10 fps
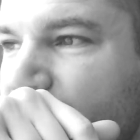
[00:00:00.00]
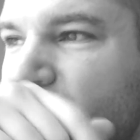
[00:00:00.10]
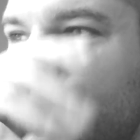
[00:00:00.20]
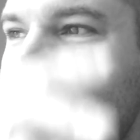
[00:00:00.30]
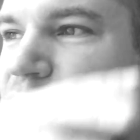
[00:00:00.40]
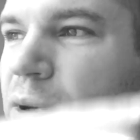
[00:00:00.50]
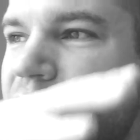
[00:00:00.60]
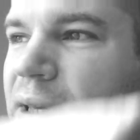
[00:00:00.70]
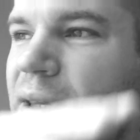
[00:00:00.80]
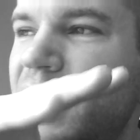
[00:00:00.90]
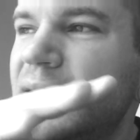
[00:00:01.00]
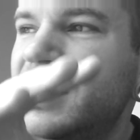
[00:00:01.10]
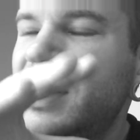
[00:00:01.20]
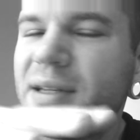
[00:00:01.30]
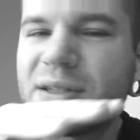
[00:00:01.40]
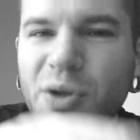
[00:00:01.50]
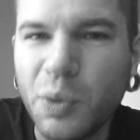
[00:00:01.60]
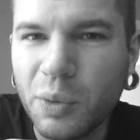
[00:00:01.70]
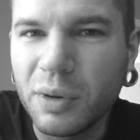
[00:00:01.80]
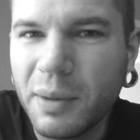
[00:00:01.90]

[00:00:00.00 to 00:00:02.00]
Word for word: so that's one thing that, that is cool